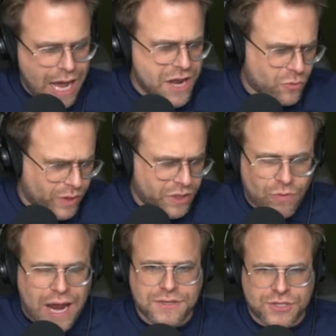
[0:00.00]
I don't really
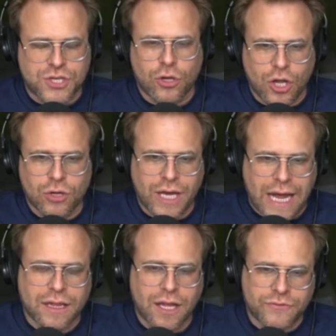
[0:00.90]
write solo.
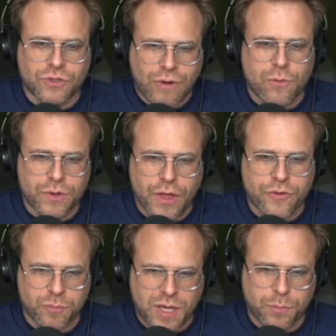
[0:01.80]
Like, I love to write with
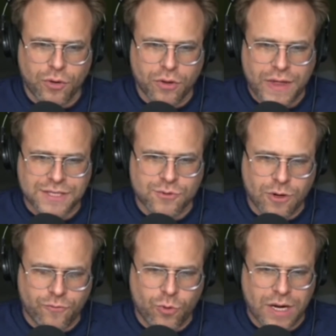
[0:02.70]
other people. That's
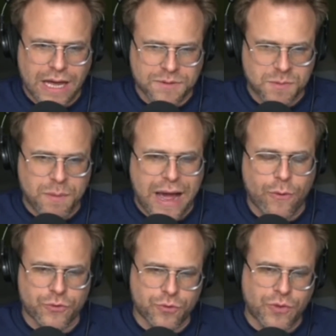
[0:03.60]
sort of what helps me
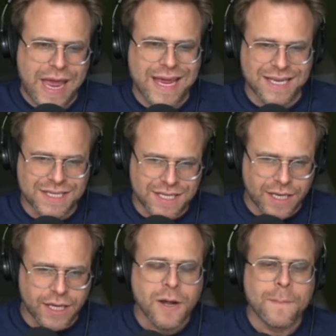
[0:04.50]
power through the
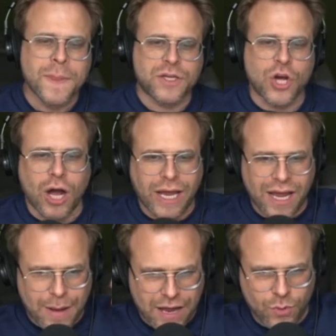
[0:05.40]
ADD,
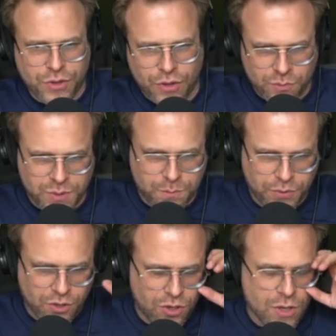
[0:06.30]
talking about it with other
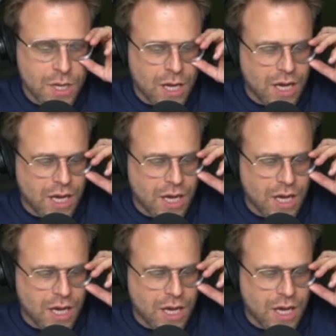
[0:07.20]
people,